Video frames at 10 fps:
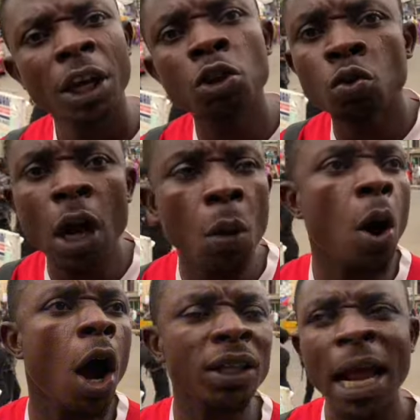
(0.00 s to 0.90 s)
It will not
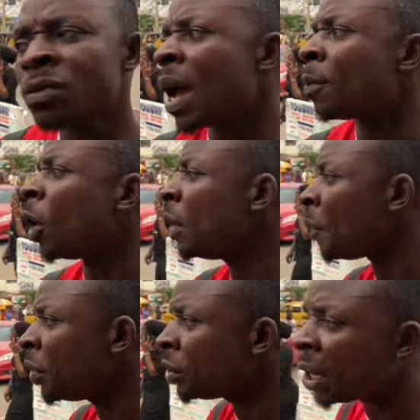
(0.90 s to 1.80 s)
work. That's why I'm calling
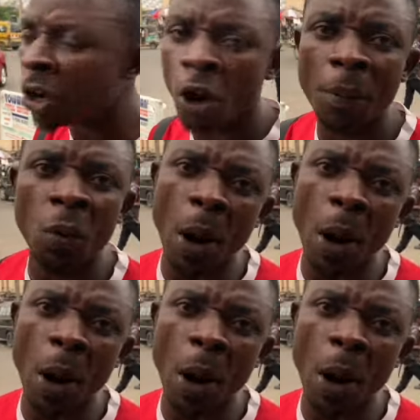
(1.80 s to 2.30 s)
for regional government.